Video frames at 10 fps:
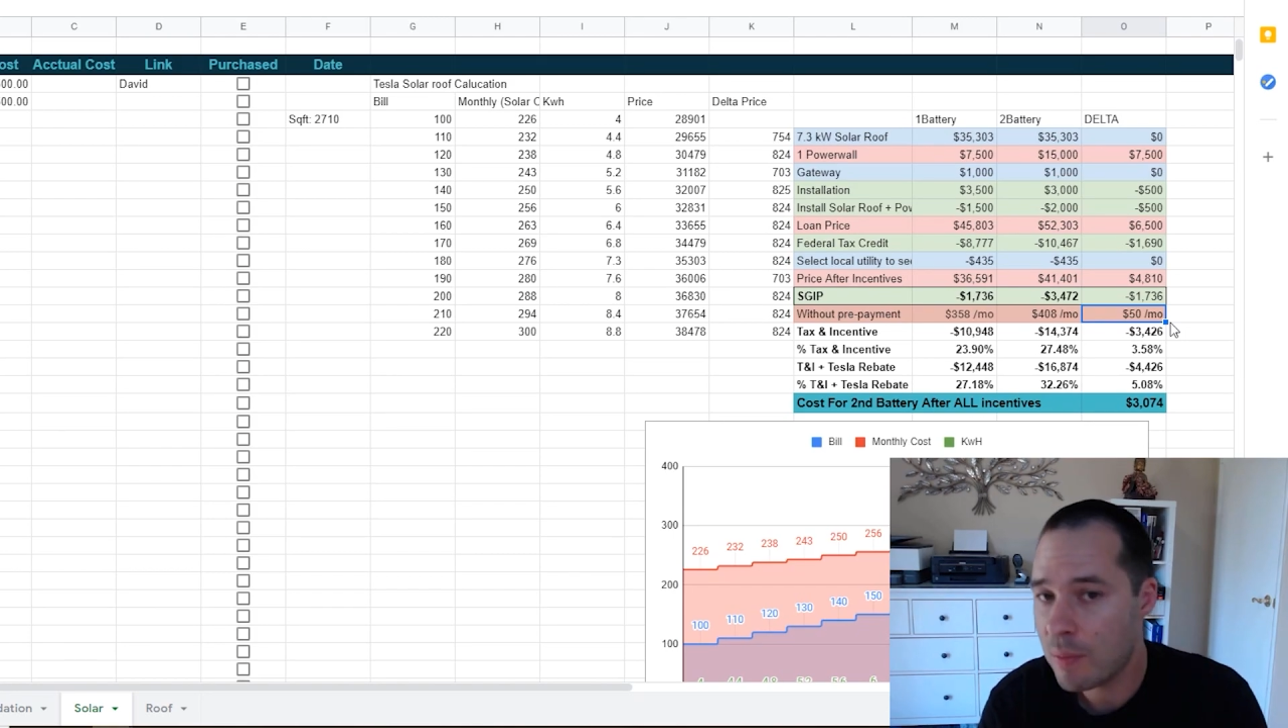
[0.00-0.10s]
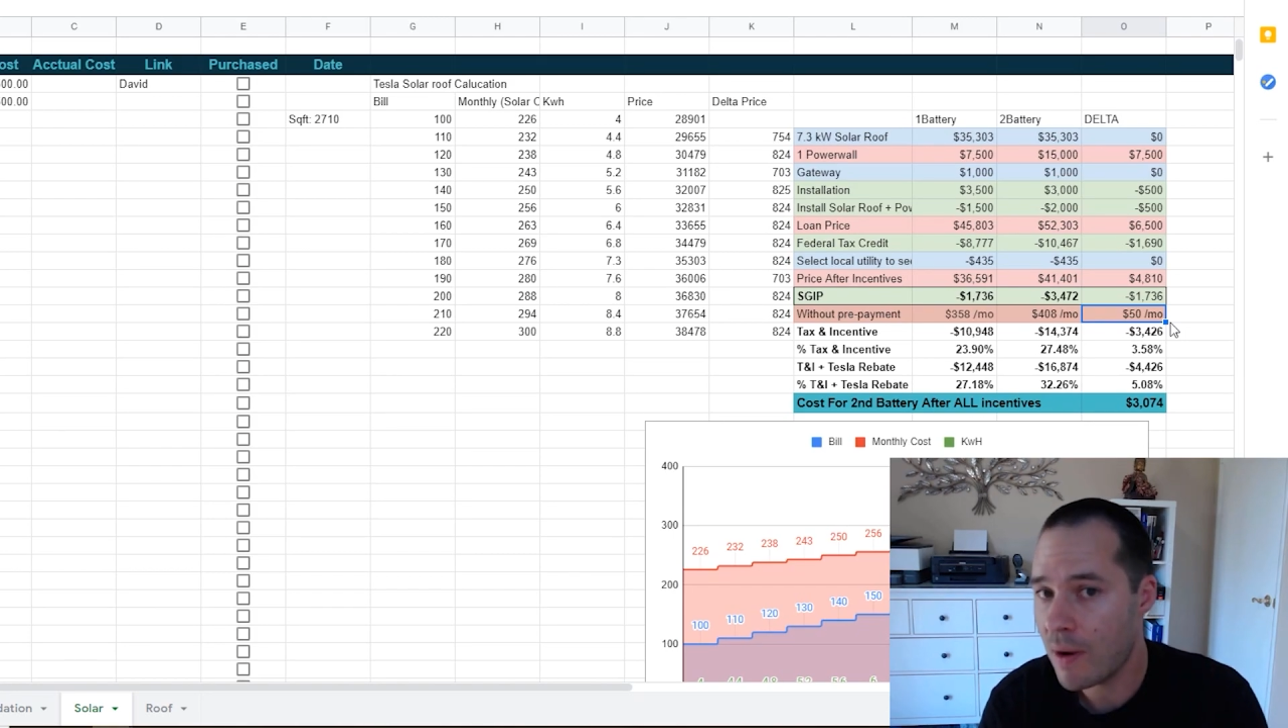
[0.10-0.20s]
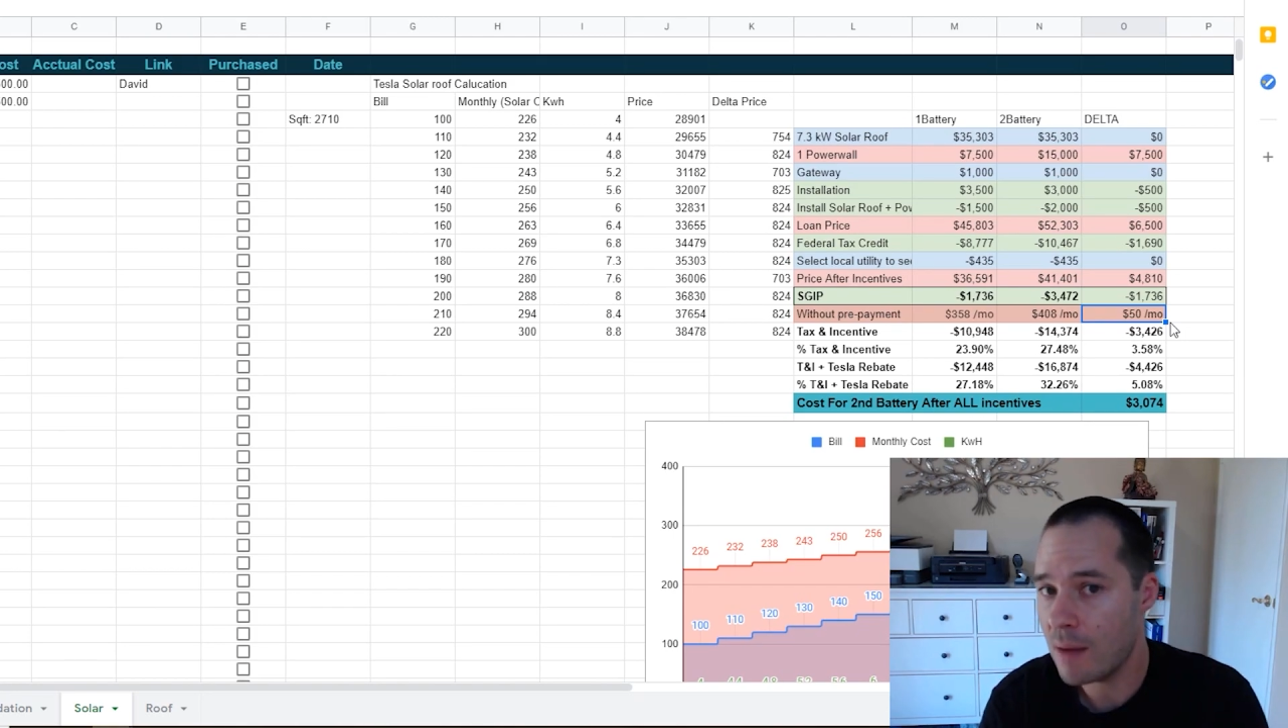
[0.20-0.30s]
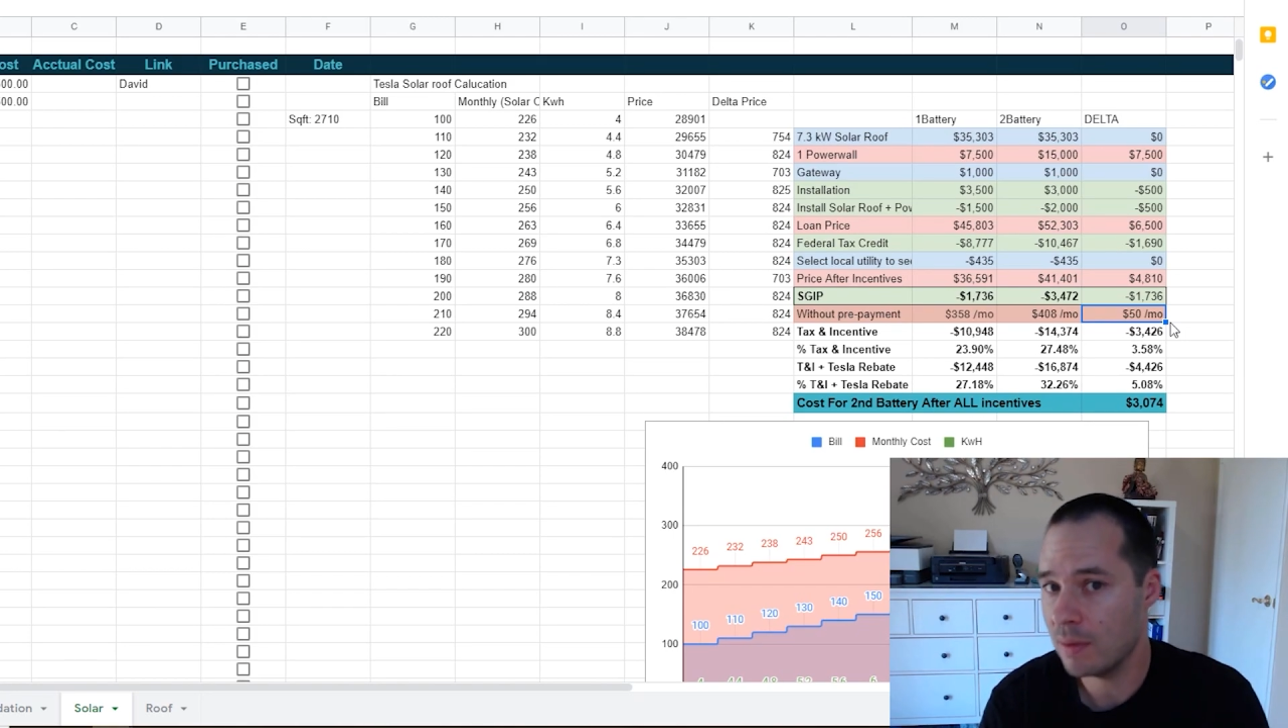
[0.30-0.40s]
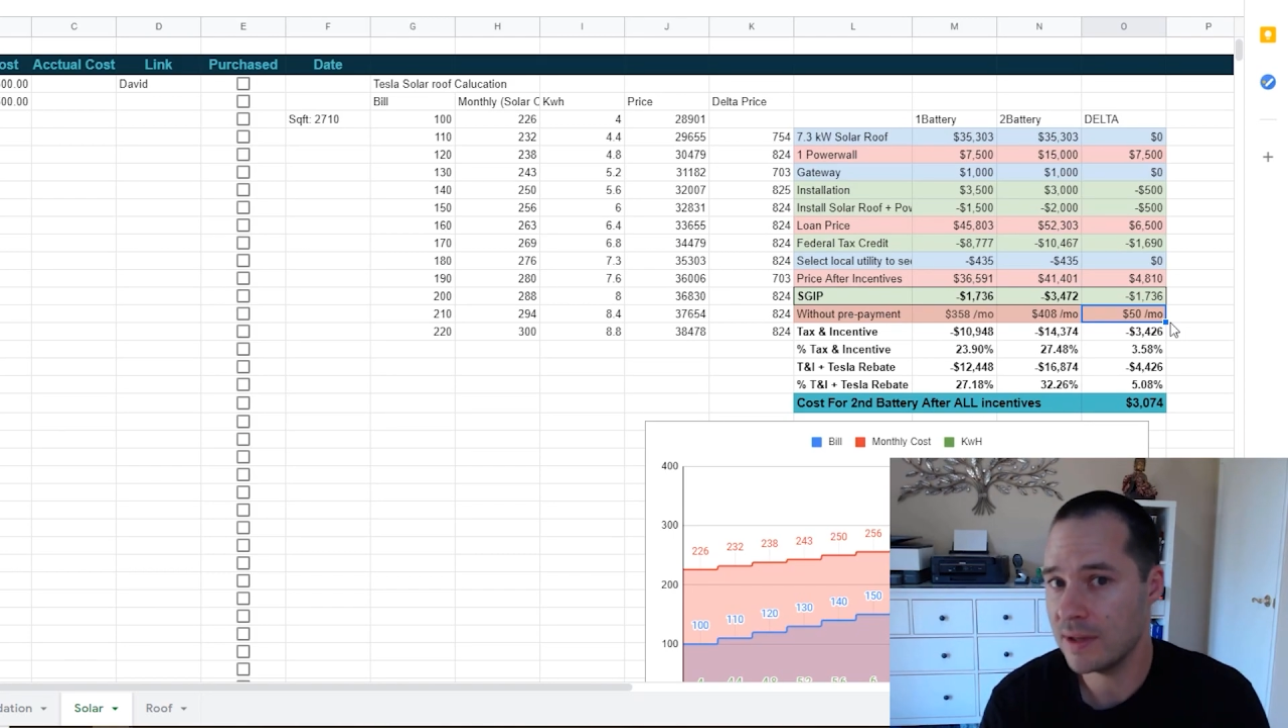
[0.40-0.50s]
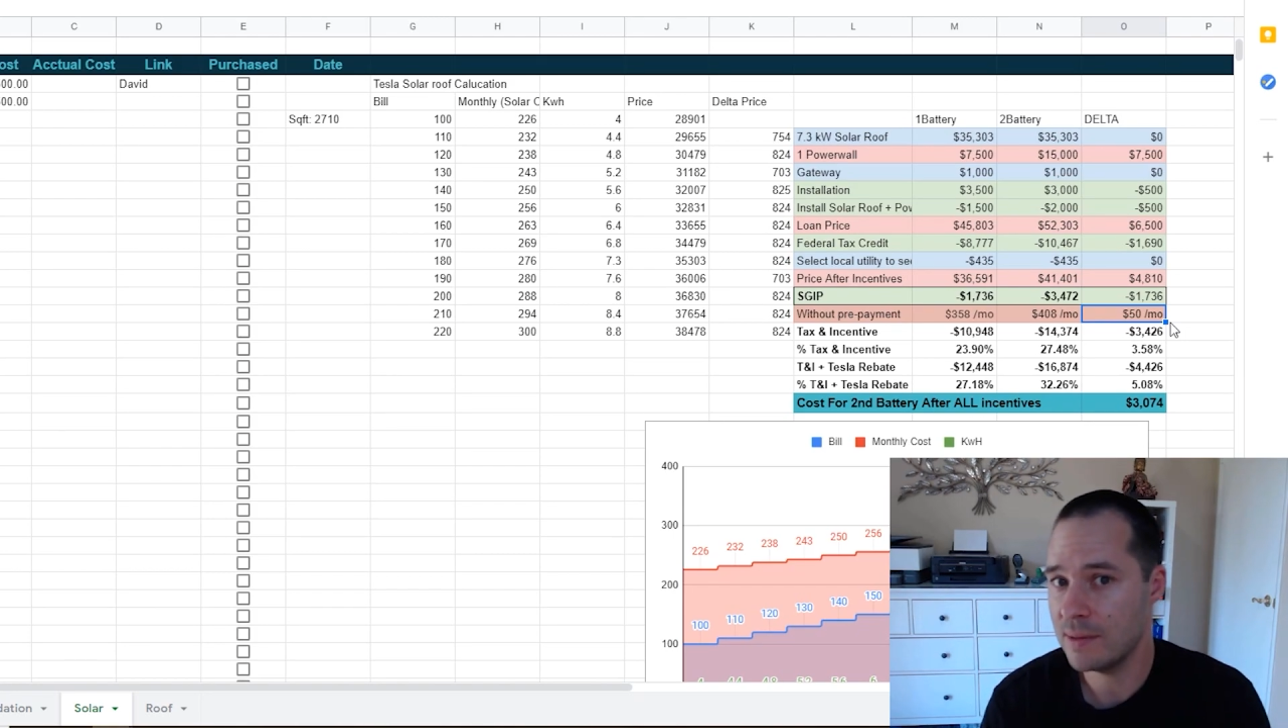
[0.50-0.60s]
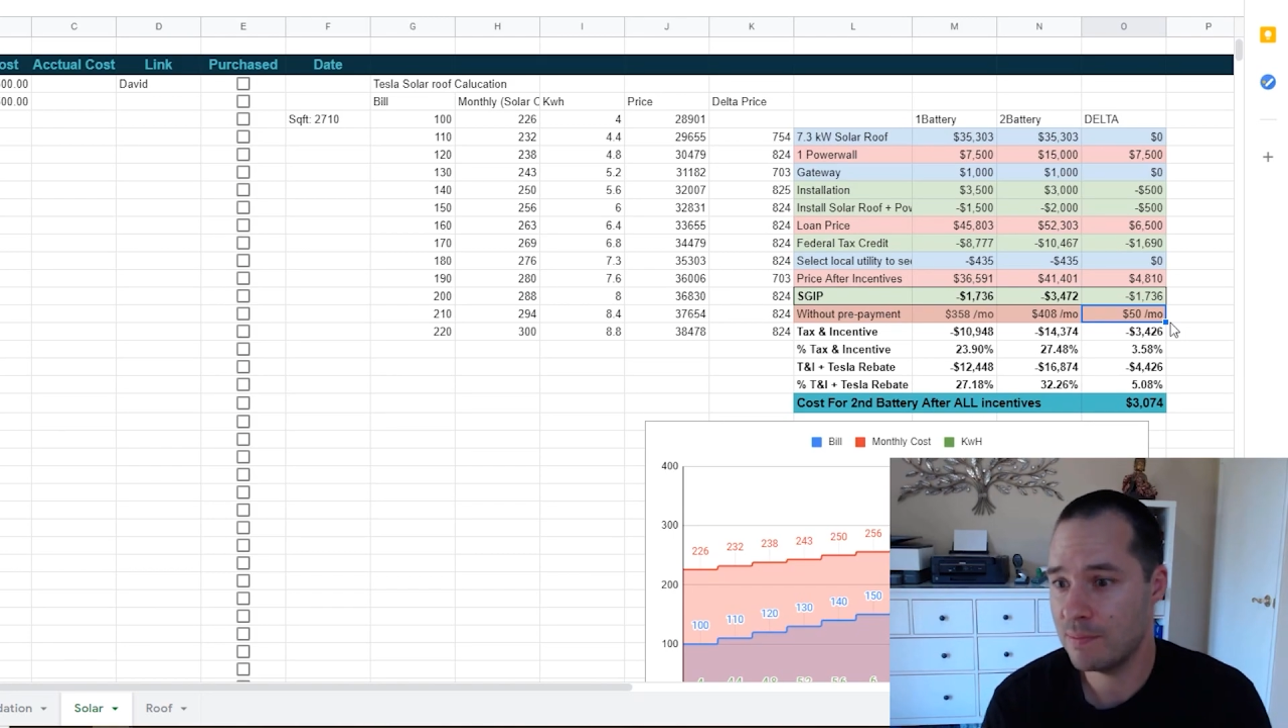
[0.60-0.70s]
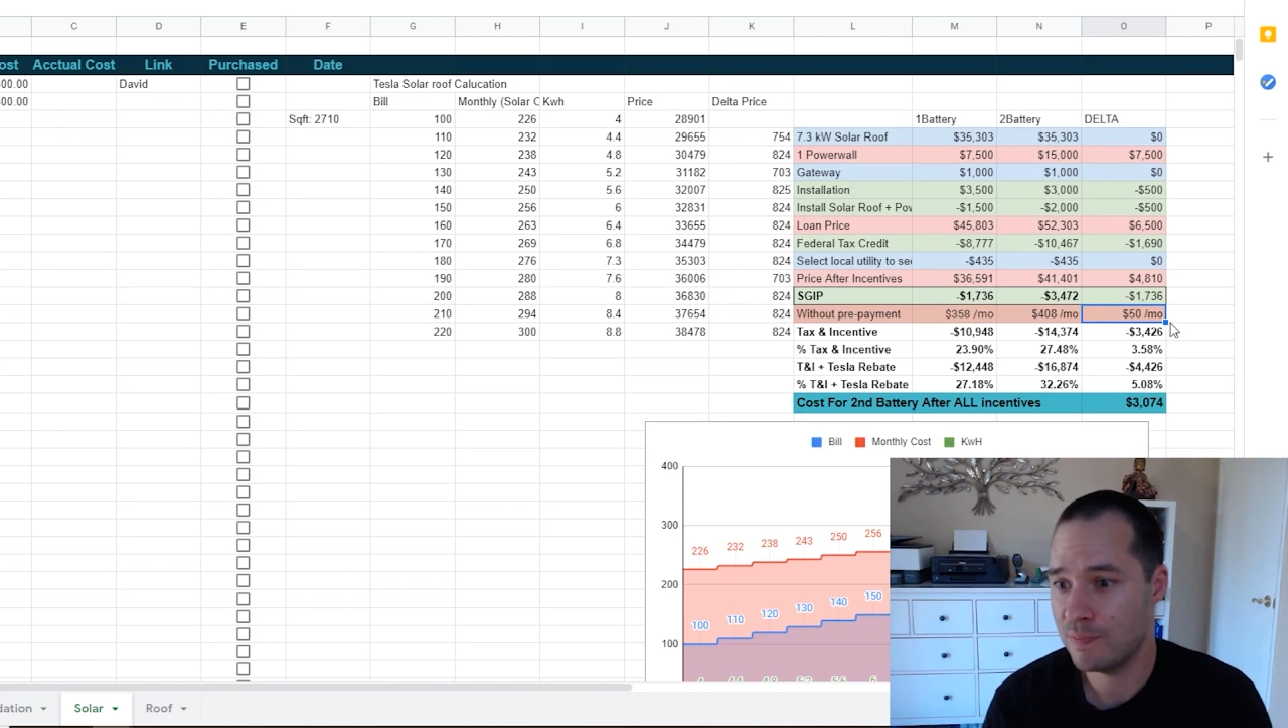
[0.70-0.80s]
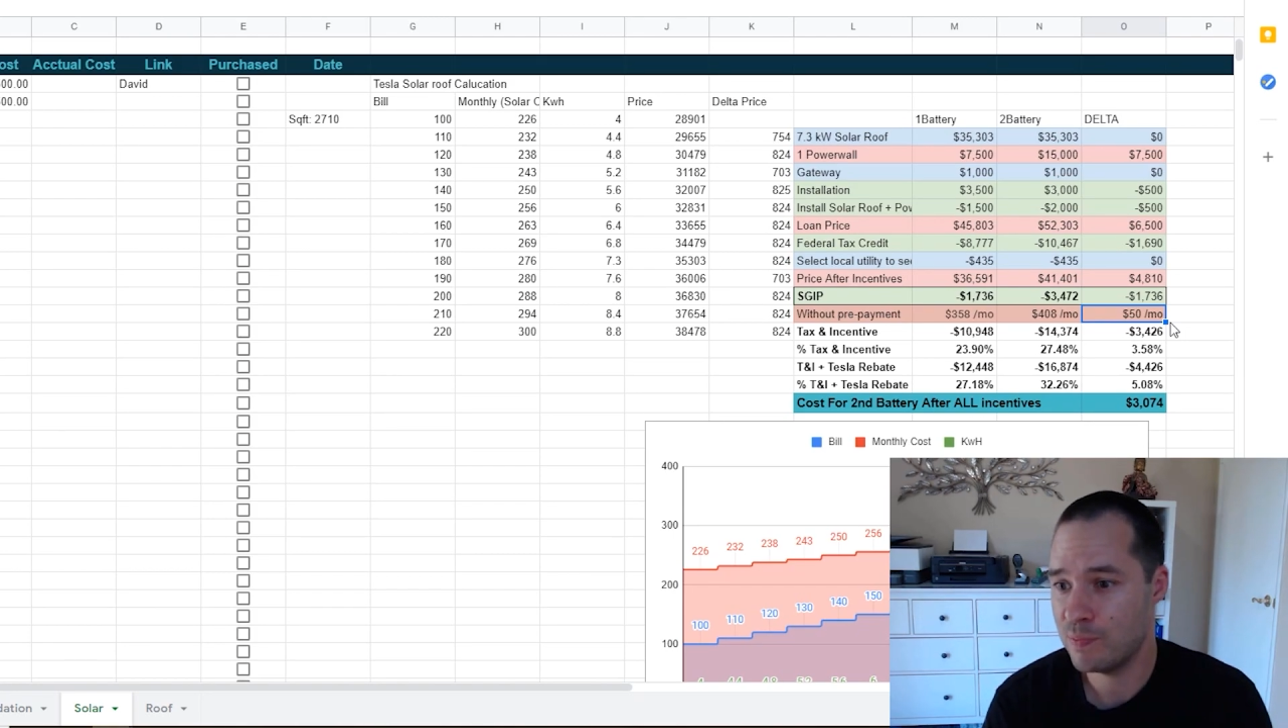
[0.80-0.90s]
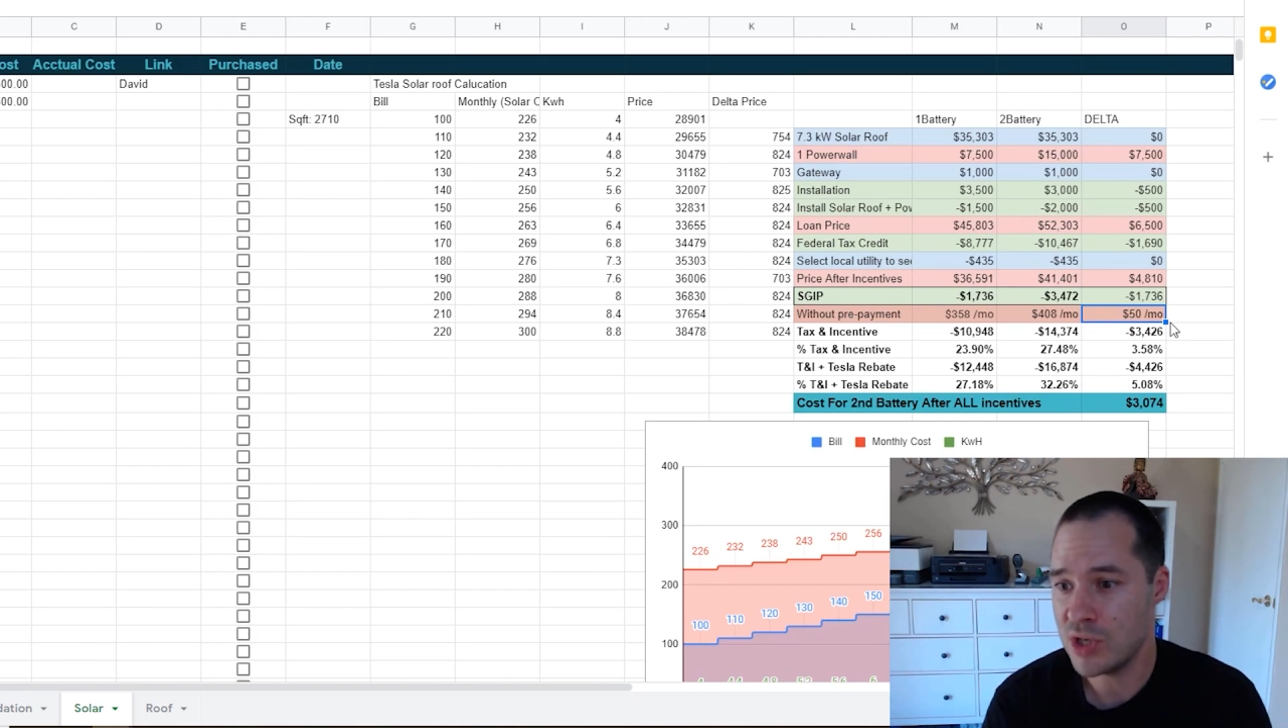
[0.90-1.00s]
would
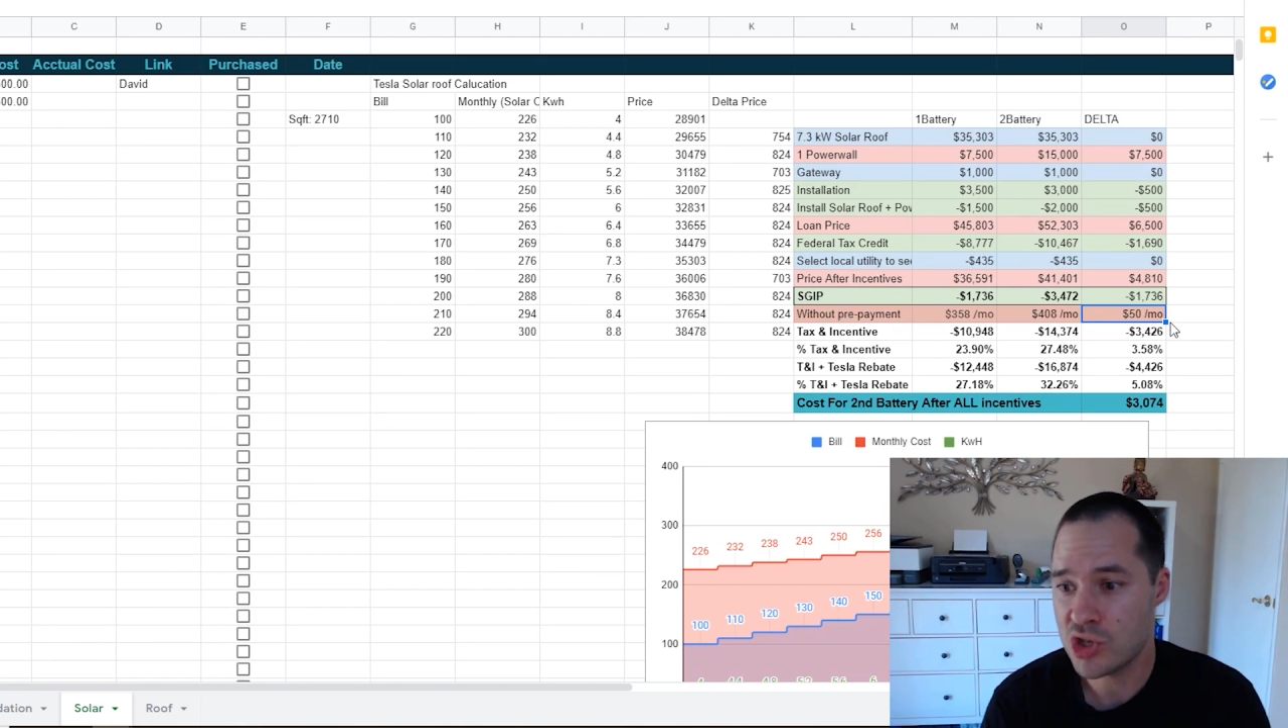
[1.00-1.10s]
probably